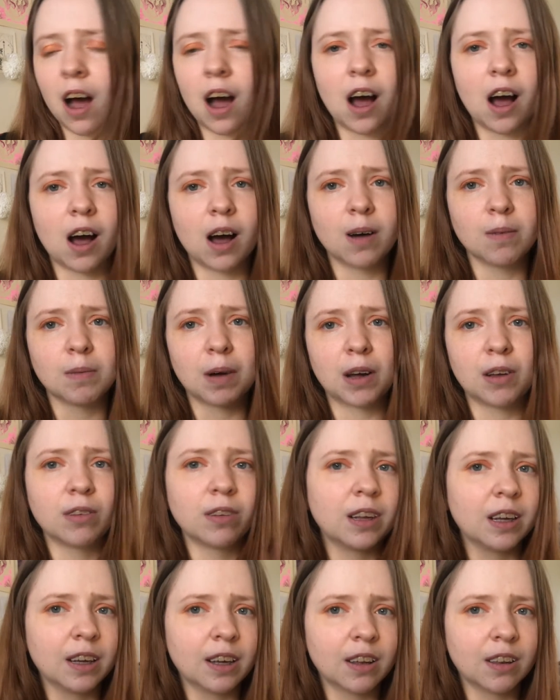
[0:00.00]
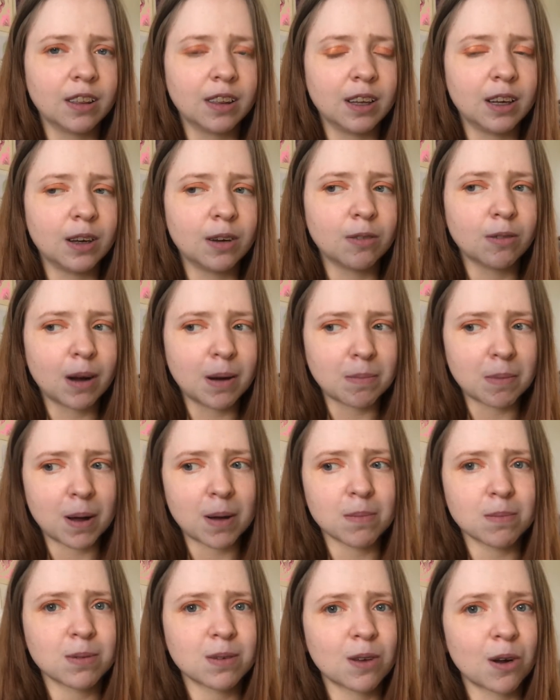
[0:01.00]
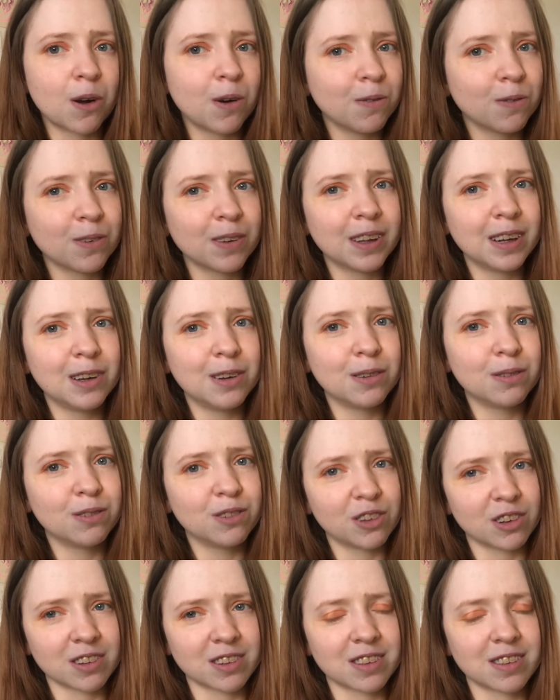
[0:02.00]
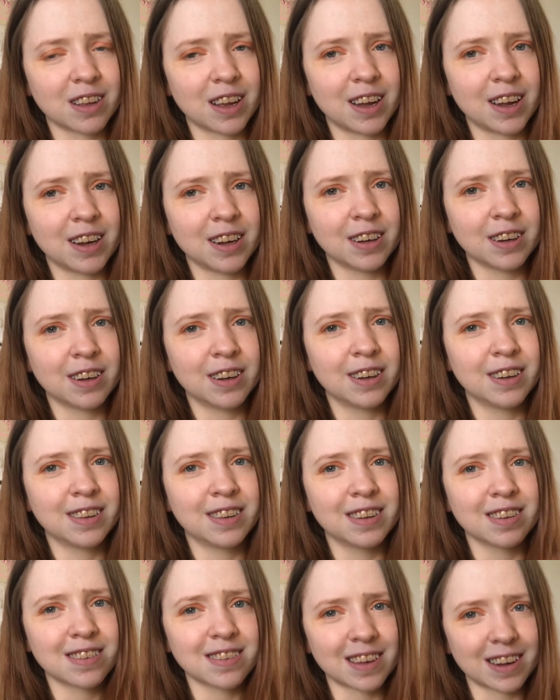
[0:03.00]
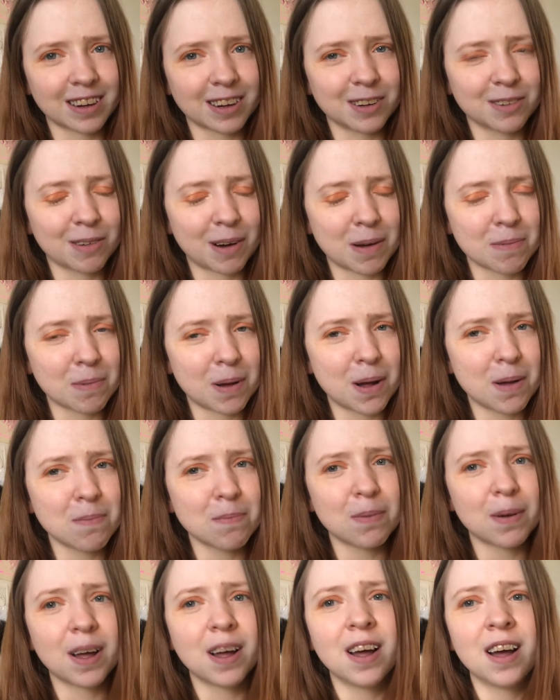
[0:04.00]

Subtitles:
I'll link the wrap-ups. Hopefully you've just seen the second wrap-up.